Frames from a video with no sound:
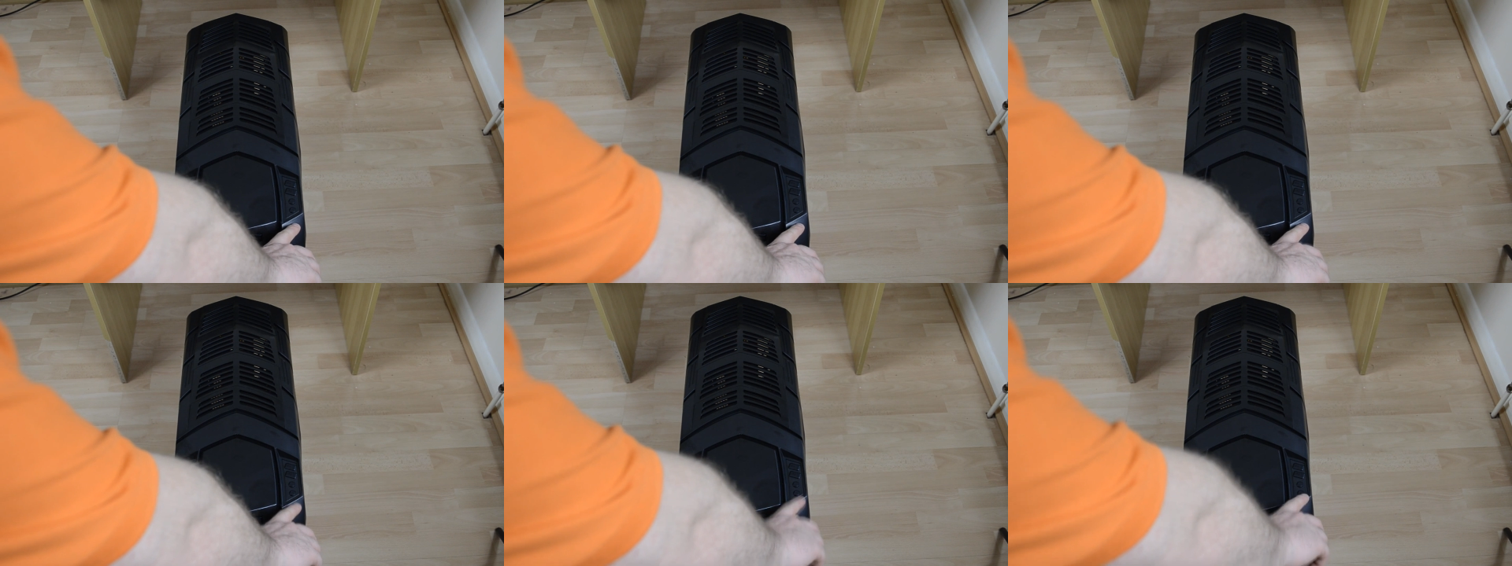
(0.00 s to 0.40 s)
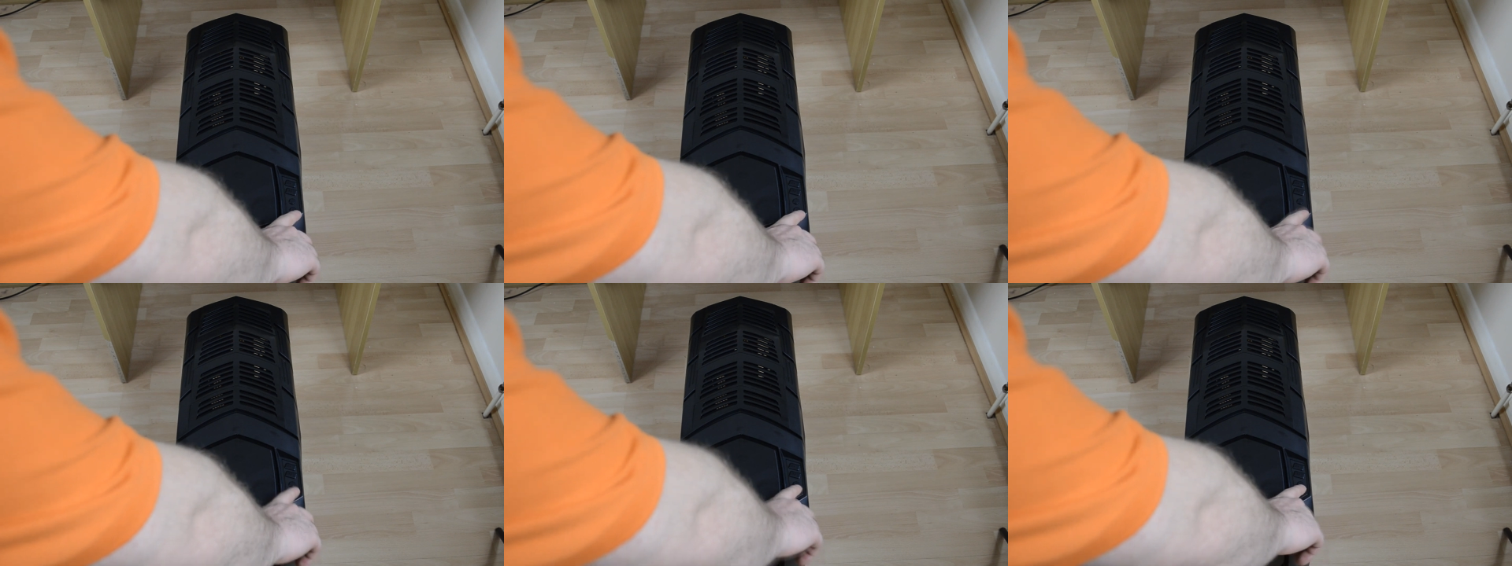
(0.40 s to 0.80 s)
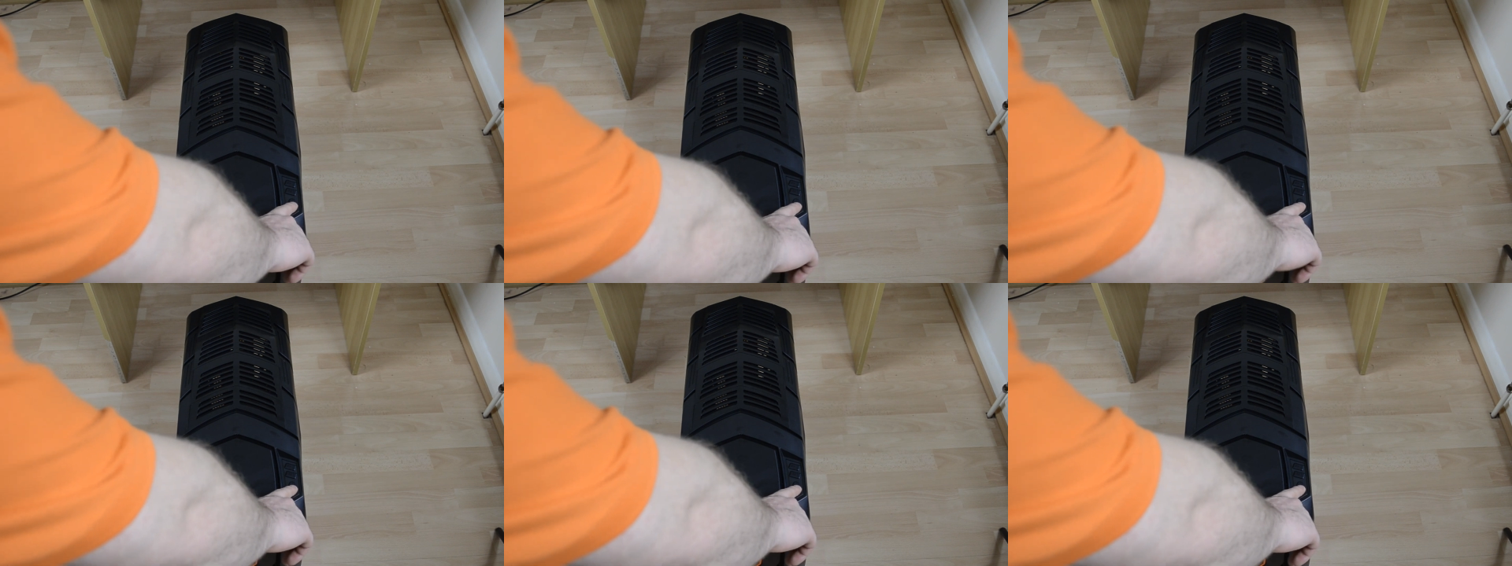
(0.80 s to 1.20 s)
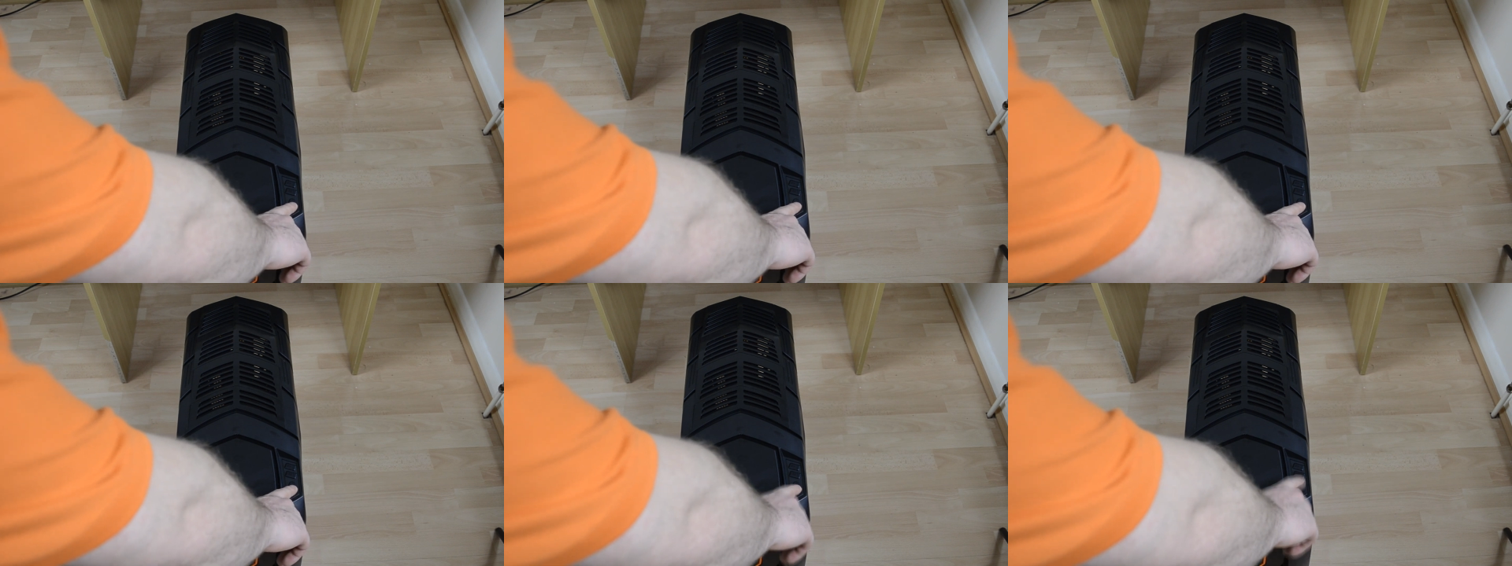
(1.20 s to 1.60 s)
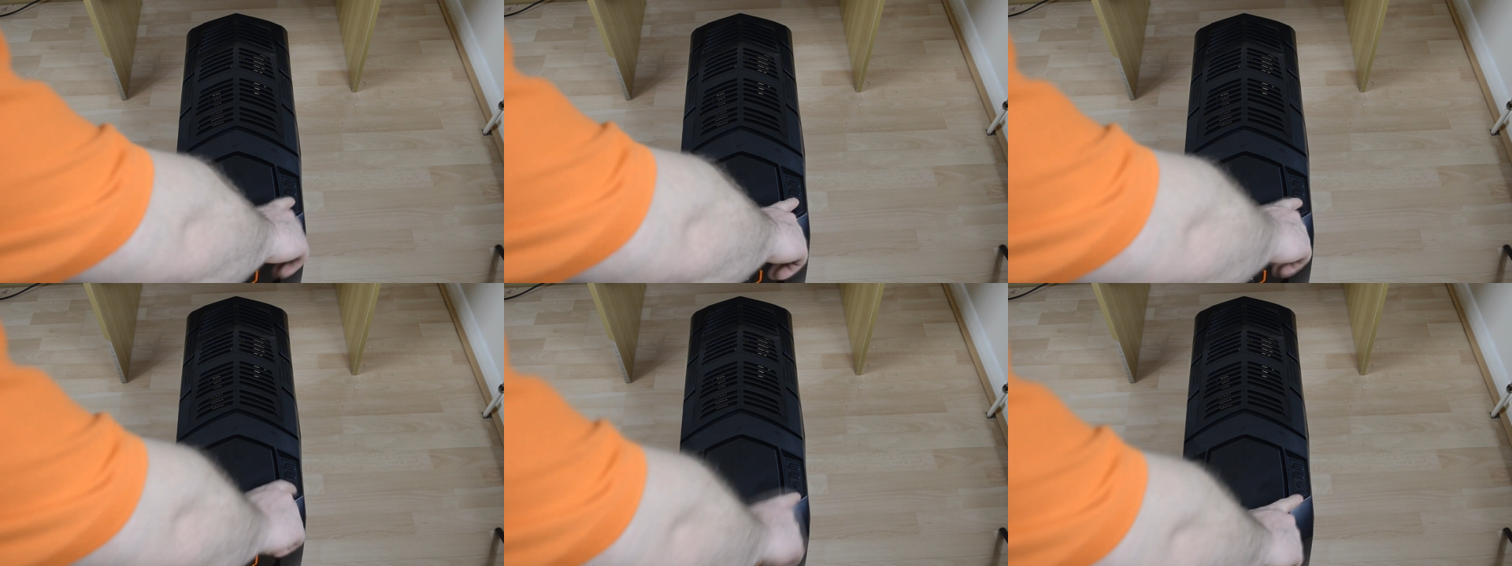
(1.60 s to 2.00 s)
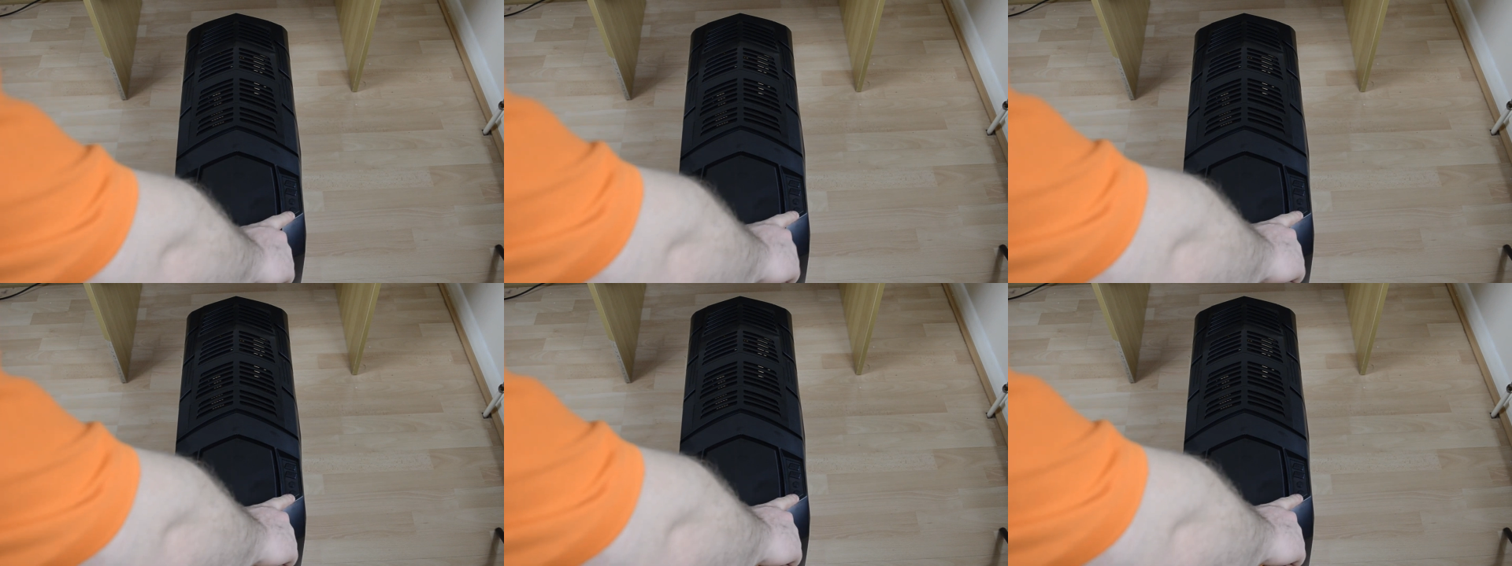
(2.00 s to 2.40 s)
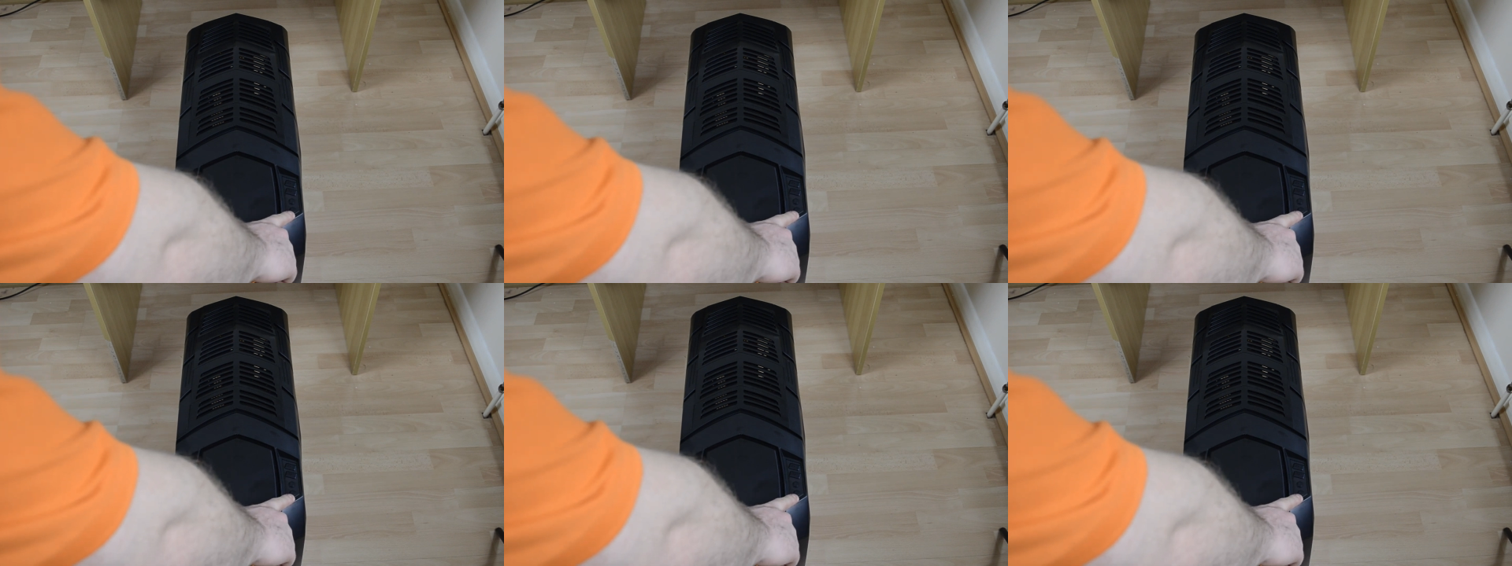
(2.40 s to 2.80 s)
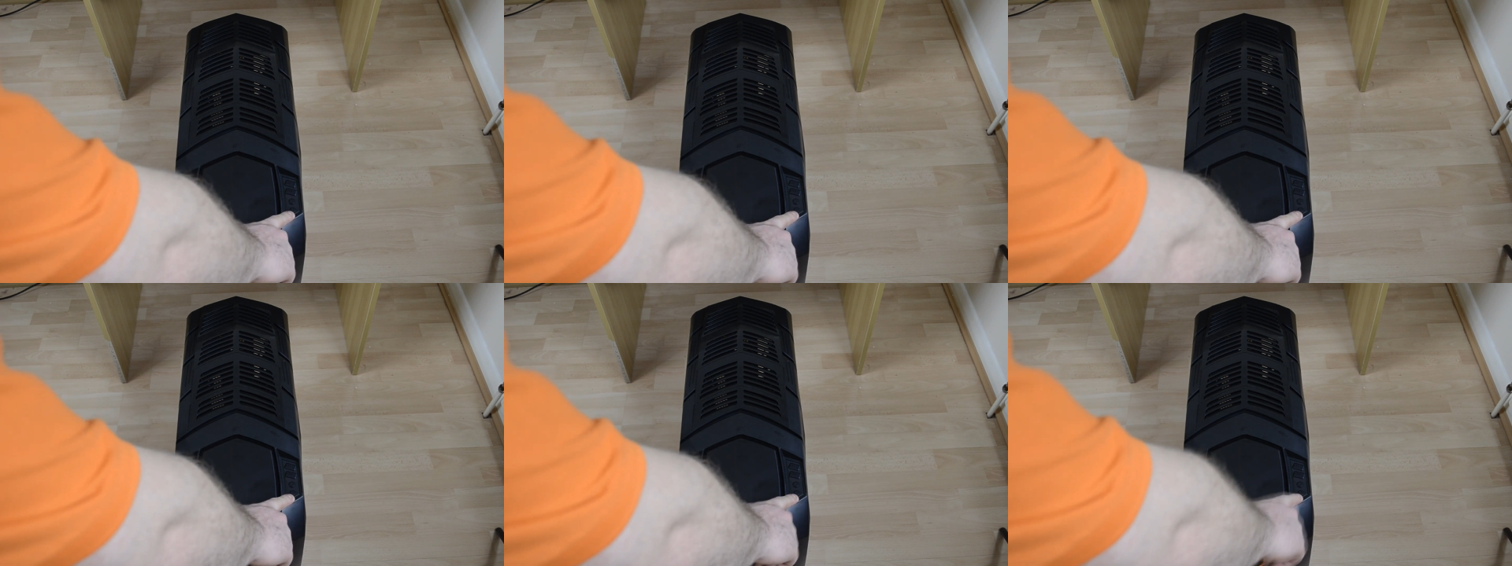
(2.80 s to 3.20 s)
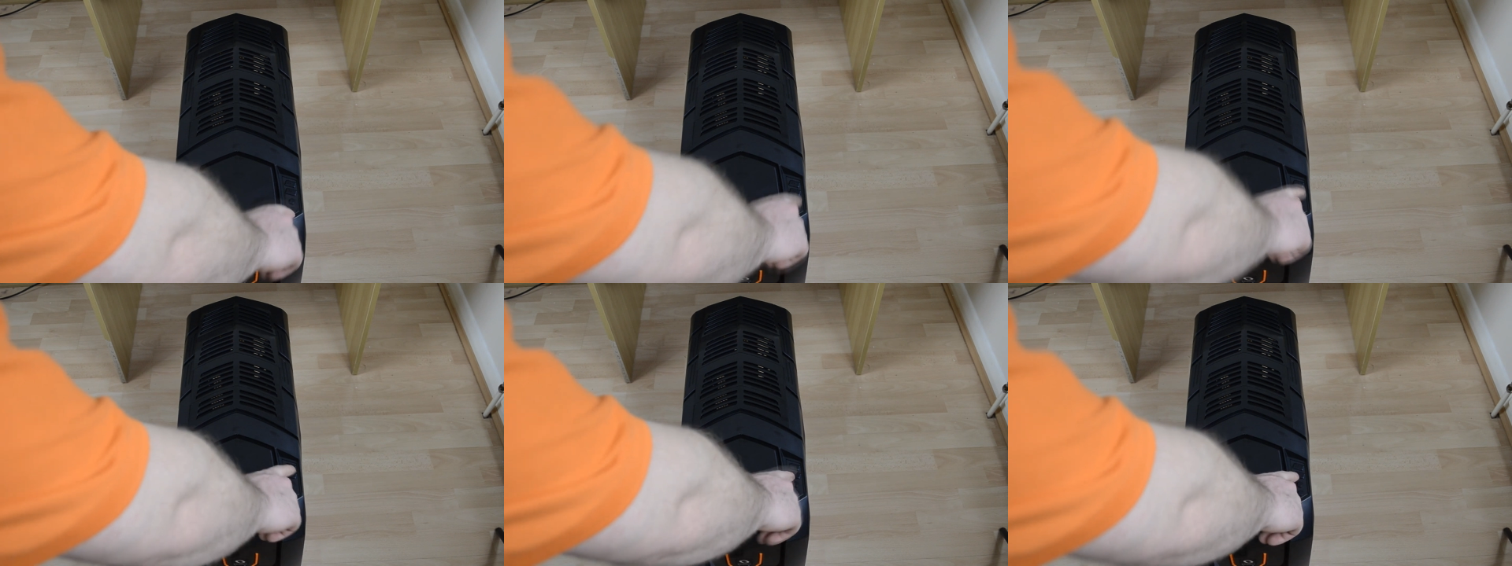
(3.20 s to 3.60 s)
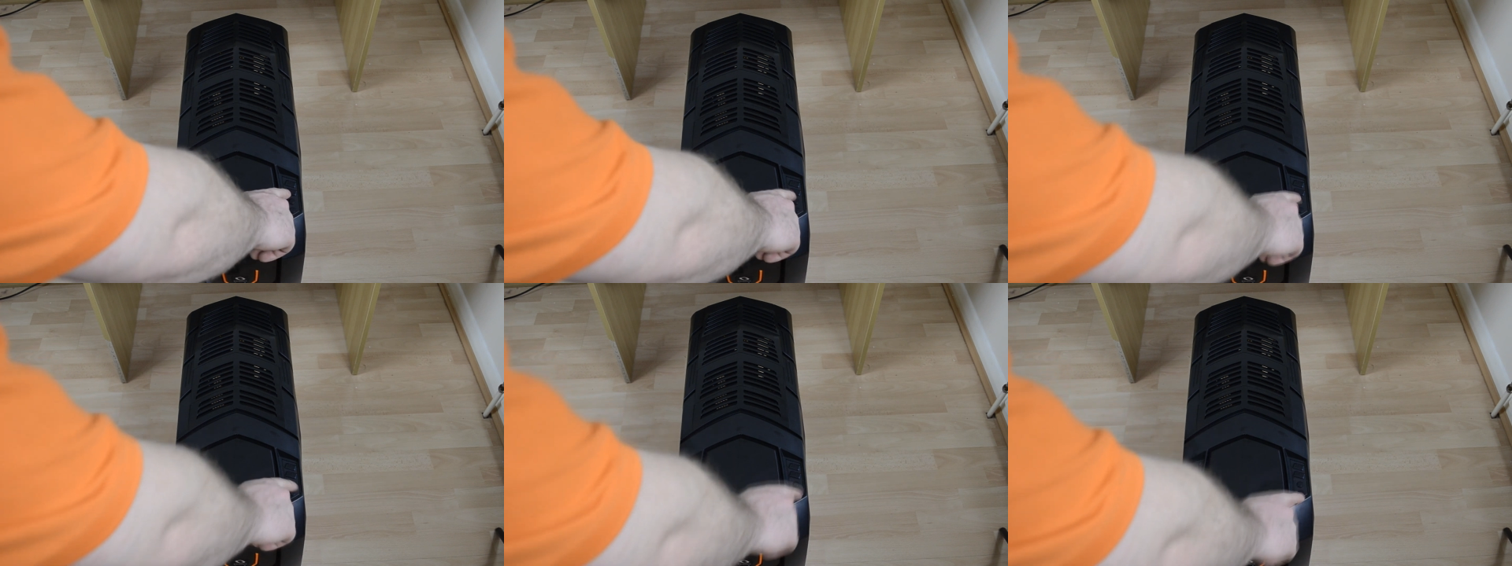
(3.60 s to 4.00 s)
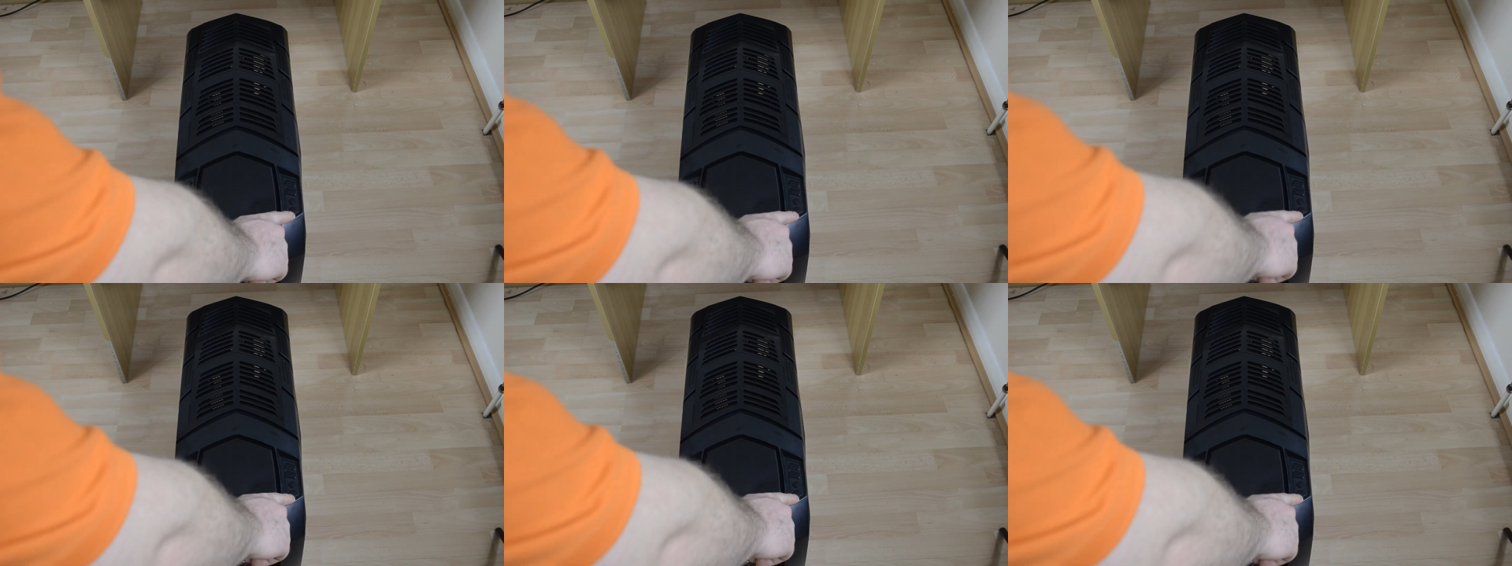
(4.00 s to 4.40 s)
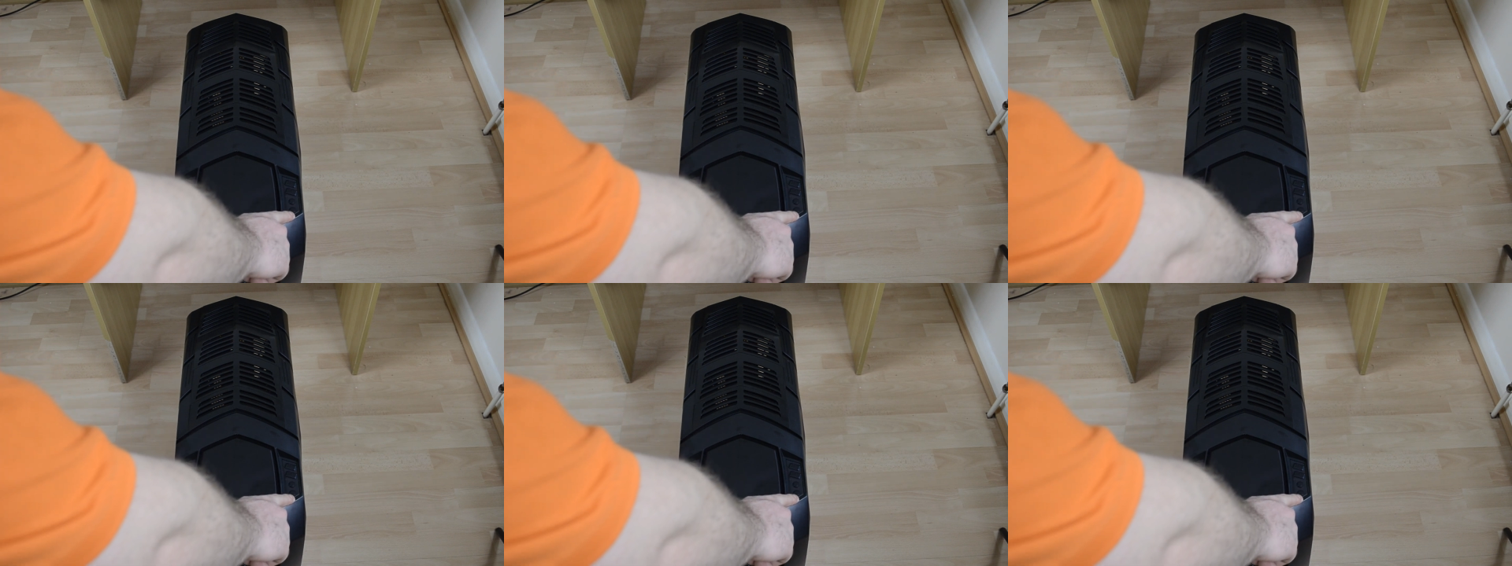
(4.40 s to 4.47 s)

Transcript: (no speaker visible)